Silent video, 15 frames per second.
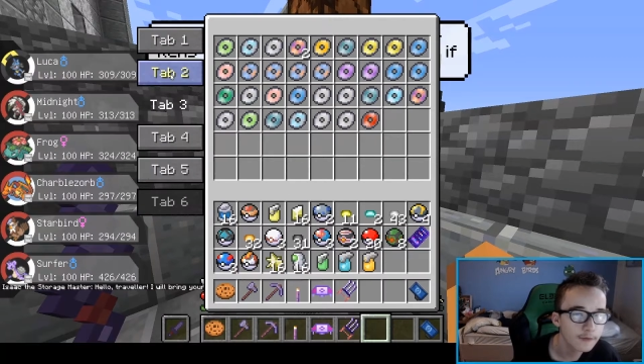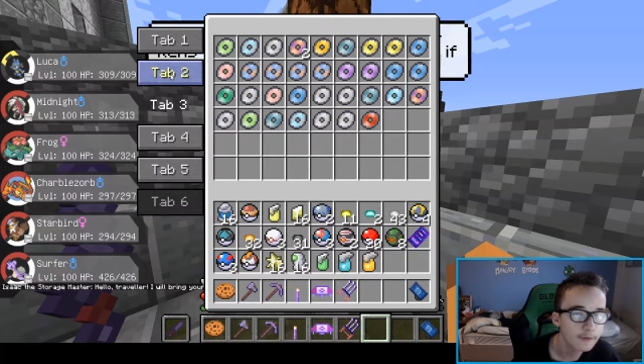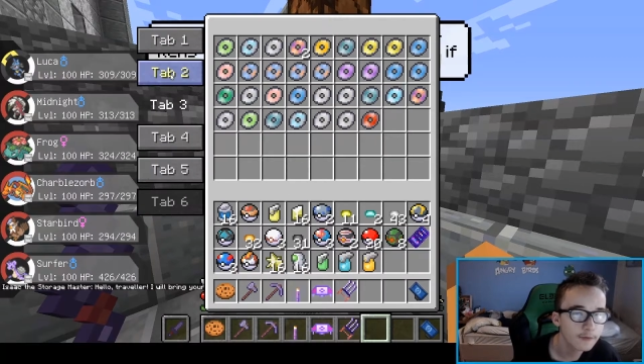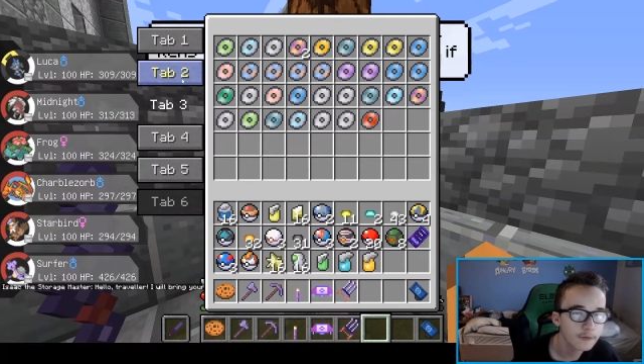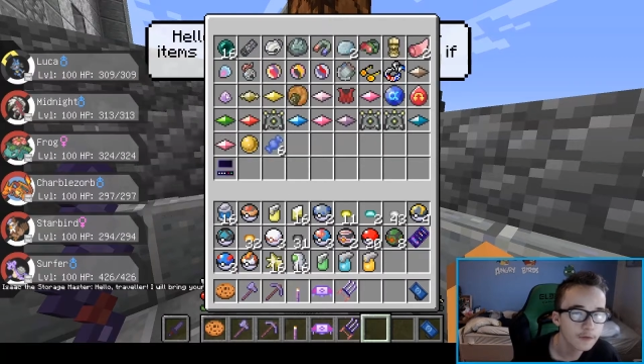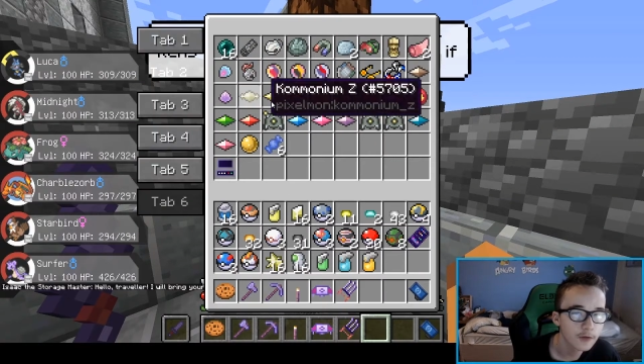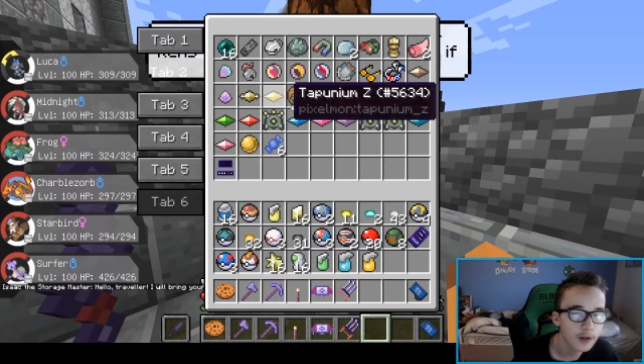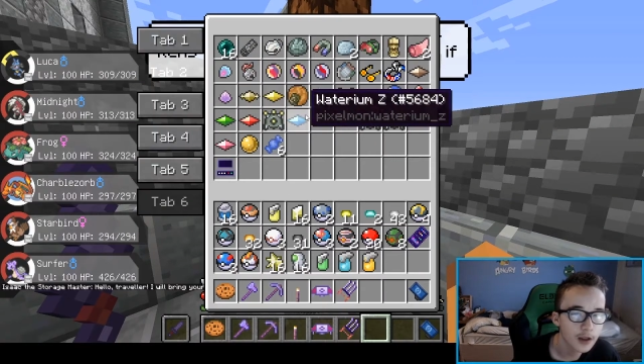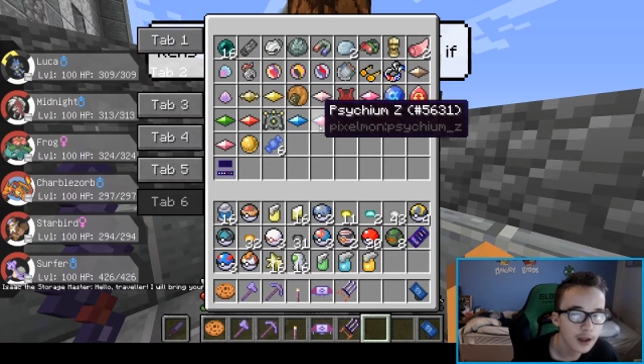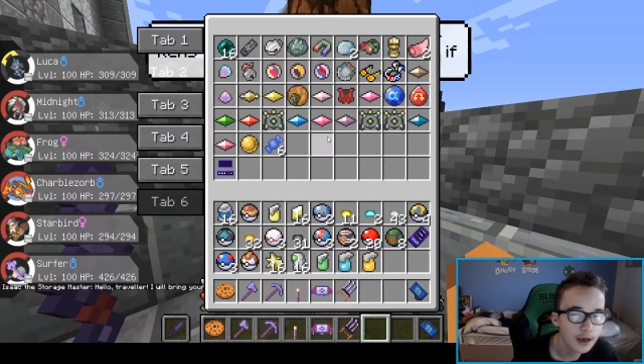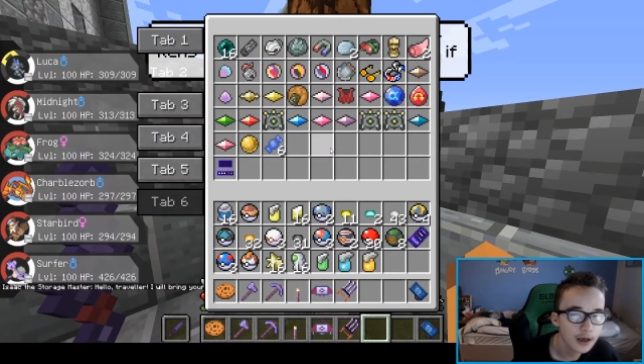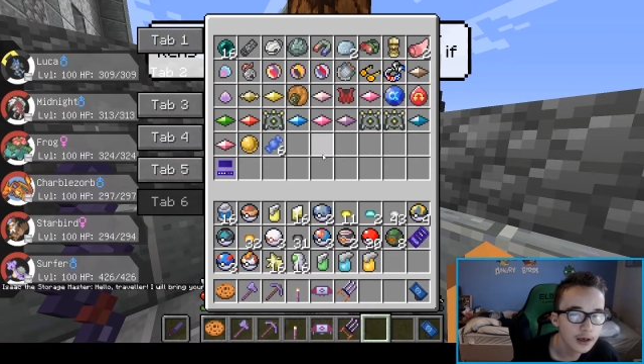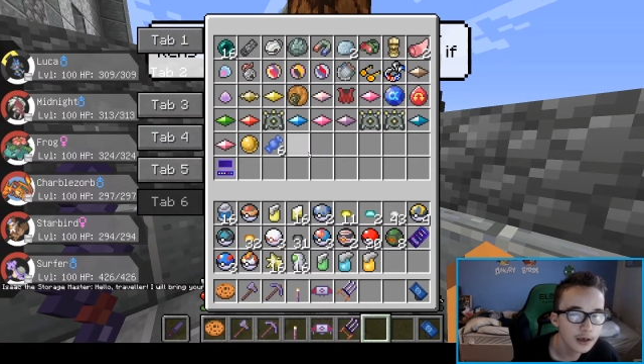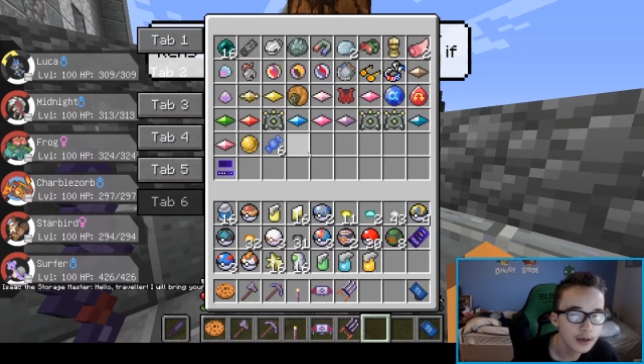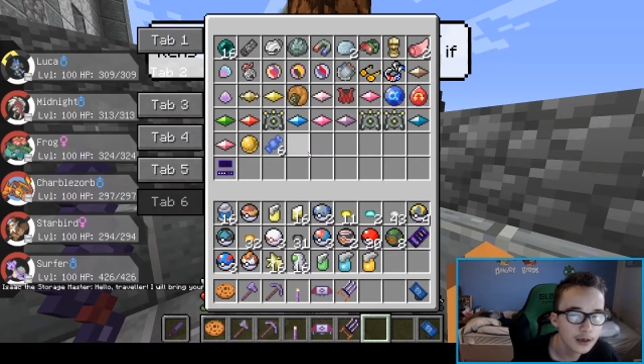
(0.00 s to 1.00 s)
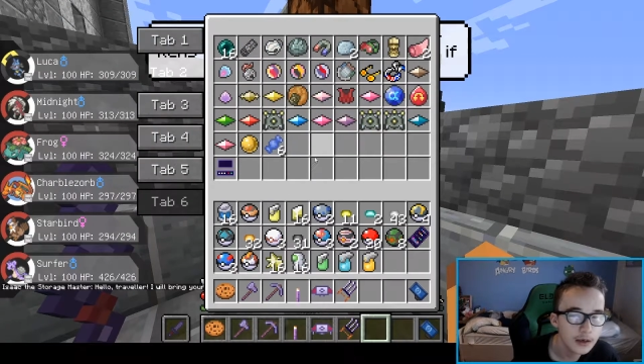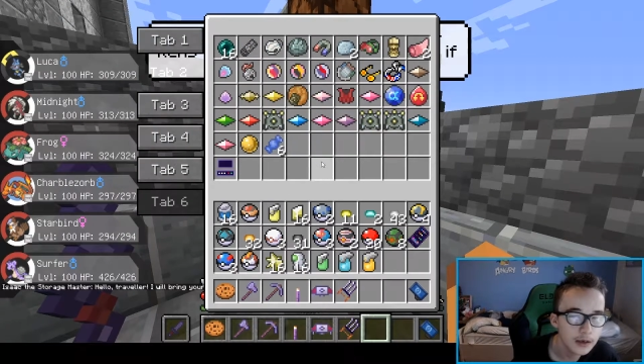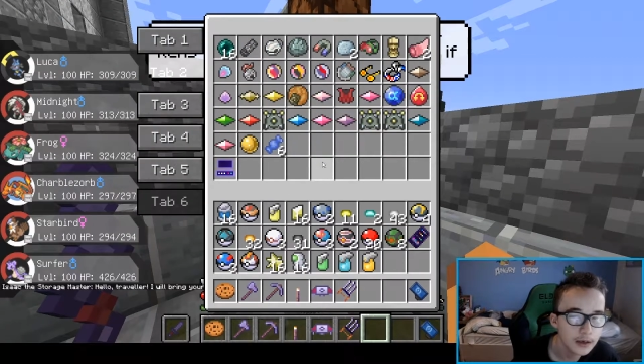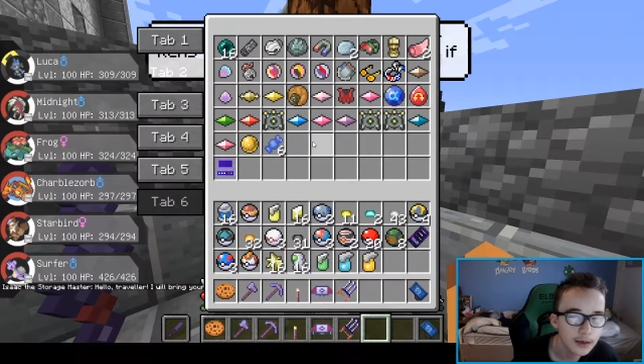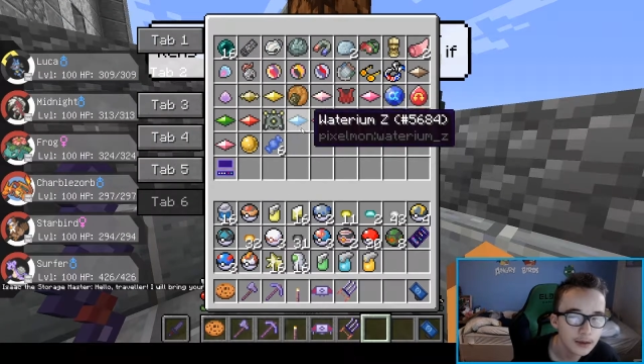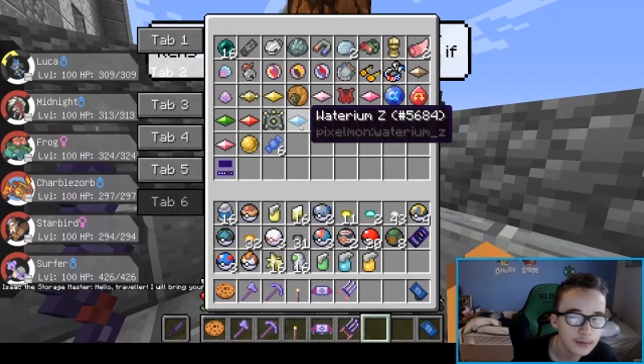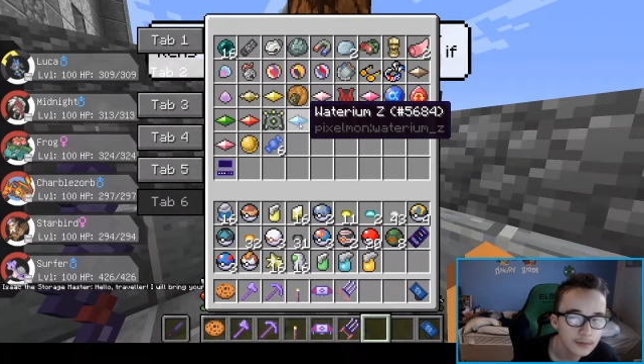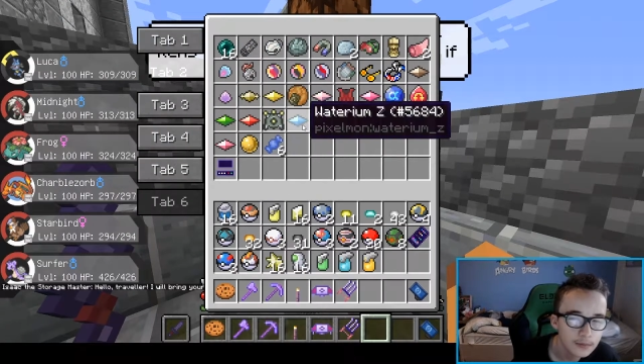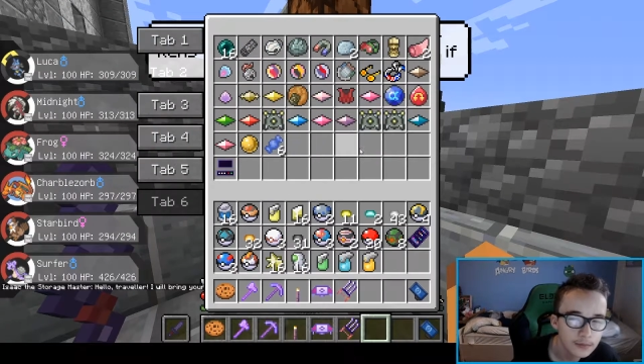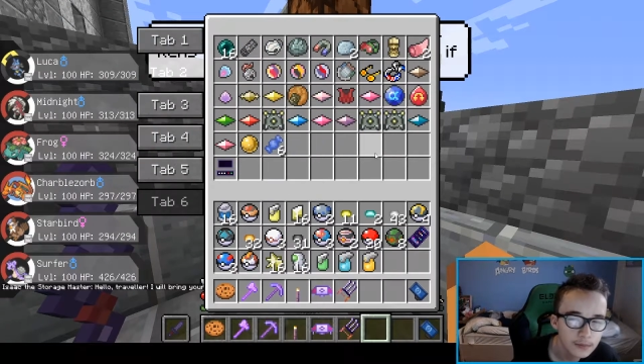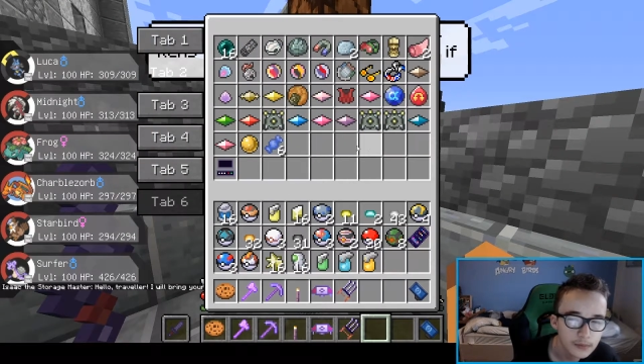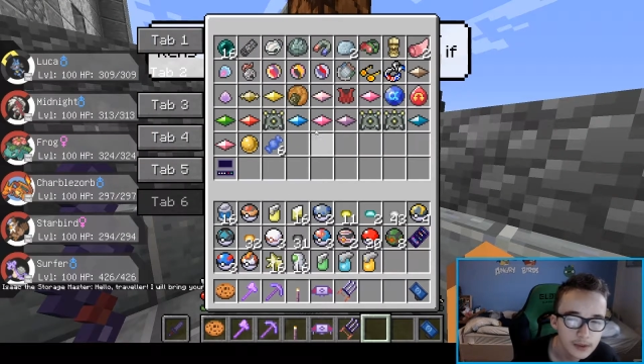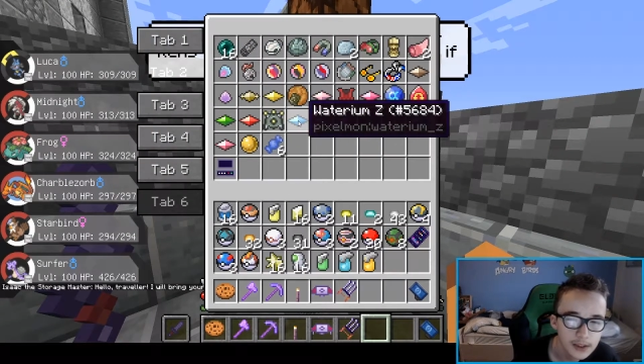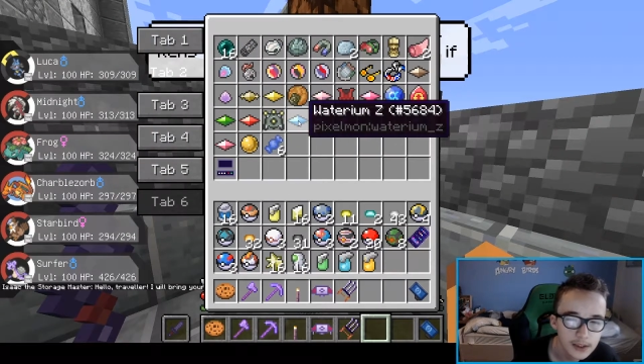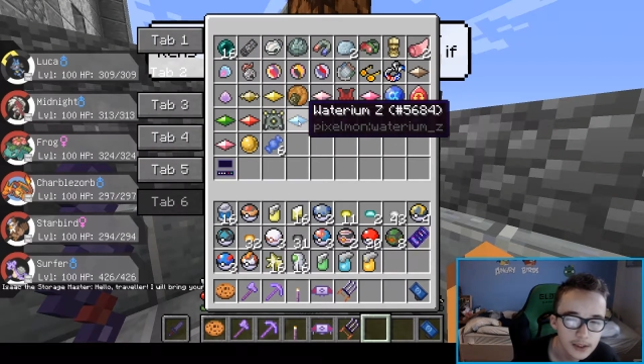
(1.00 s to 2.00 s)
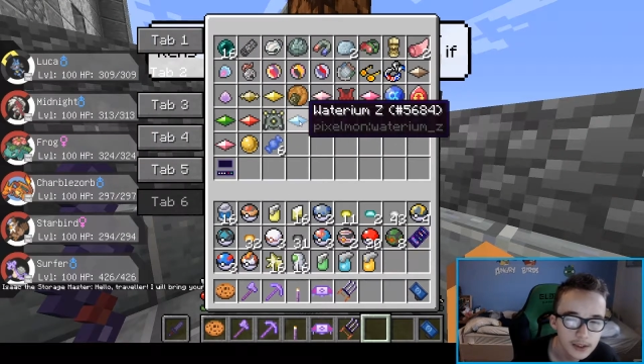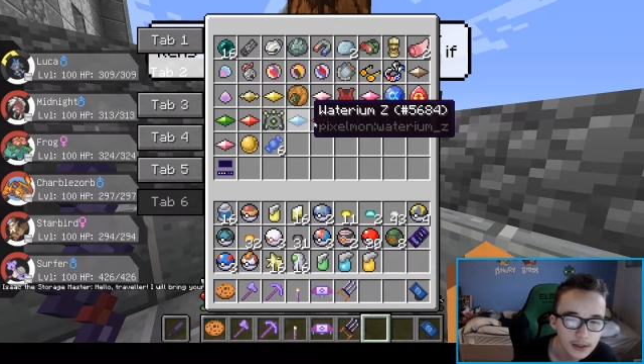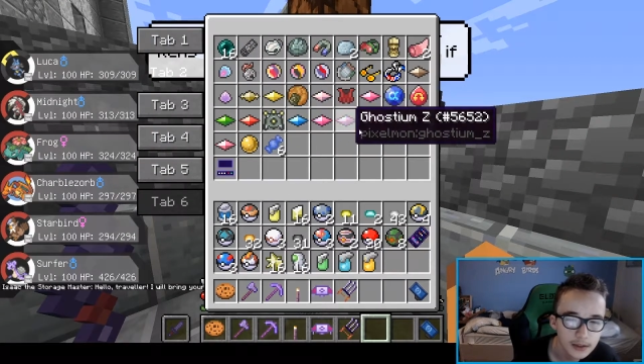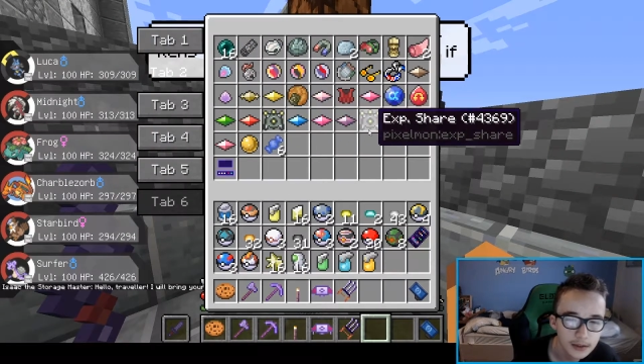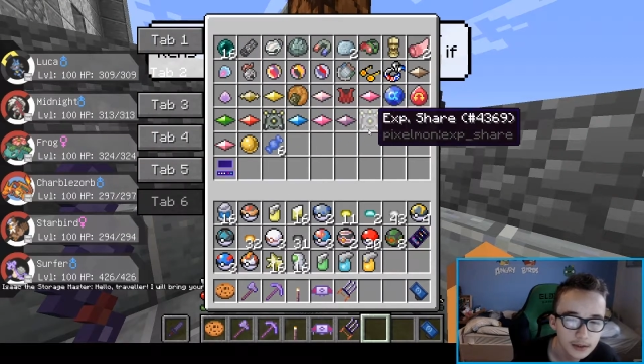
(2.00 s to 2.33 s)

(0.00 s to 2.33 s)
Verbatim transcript: Flyinium Z?